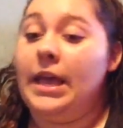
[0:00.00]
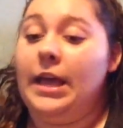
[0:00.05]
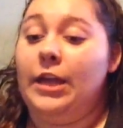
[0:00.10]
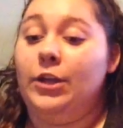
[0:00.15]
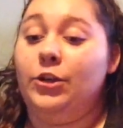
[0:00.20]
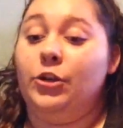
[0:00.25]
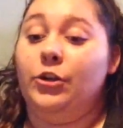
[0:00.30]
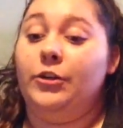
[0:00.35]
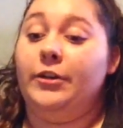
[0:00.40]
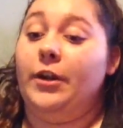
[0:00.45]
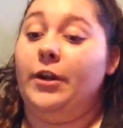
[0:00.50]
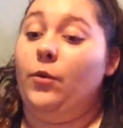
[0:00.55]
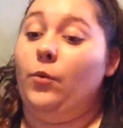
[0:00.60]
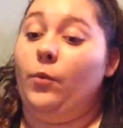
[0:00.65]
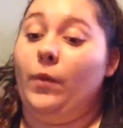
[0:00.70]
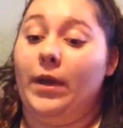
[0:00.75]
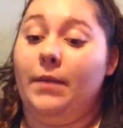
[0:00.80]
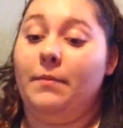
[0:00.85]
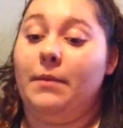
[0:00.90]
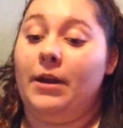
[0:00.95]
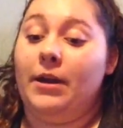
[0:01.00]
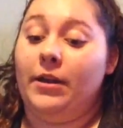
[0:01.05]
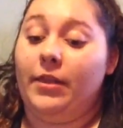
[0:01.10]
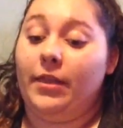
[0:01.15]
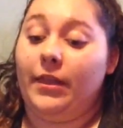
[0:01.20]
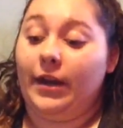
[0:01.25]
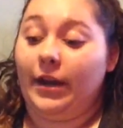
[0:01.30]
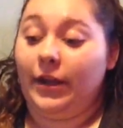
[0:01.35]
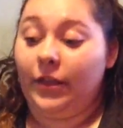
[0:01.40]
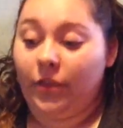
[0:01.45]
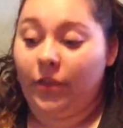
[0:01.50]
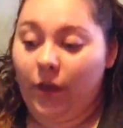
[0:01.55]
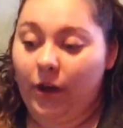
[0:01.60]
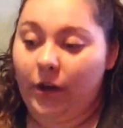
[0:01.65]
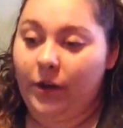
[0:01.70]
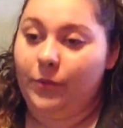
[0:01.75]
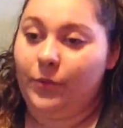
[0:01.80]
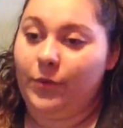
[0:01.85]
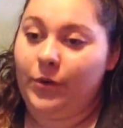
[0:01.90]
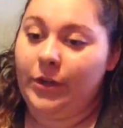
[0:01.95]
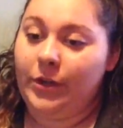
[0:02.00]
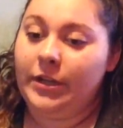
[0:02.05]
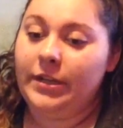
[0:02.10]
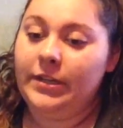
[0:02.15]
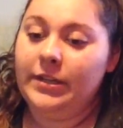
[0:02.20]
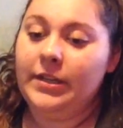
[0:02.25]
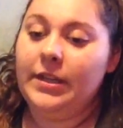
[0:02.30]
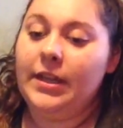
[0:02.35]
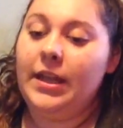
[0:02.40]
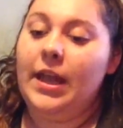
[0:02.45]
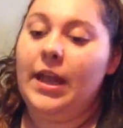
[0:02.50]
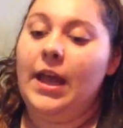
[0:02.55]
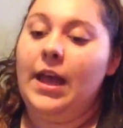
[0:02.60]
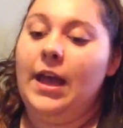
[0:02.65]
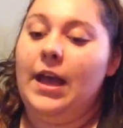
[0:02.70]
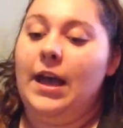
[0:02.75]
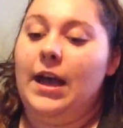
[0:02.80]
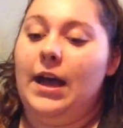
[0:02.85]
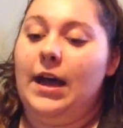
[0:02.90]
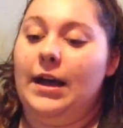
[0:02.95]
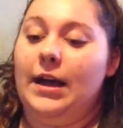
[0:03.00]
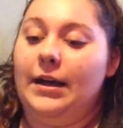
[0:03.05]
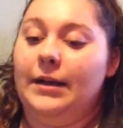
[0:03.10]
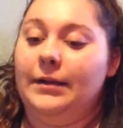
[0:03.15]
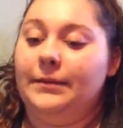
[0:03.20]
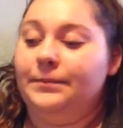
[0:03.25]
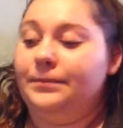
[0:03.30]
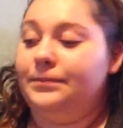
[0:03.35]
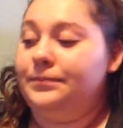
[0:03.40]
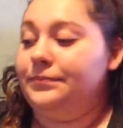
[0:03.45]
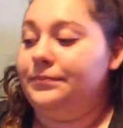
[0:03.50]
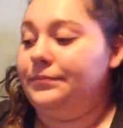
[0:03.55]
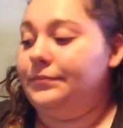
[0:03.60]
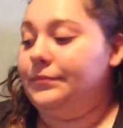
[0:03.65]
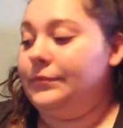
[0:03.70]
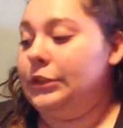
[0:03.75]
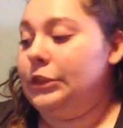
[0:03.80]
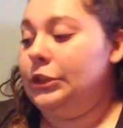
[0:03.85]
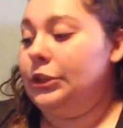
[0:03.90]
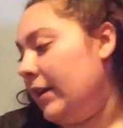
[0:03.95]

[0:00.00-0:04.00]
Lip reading: It turned out way better than I thought it would. And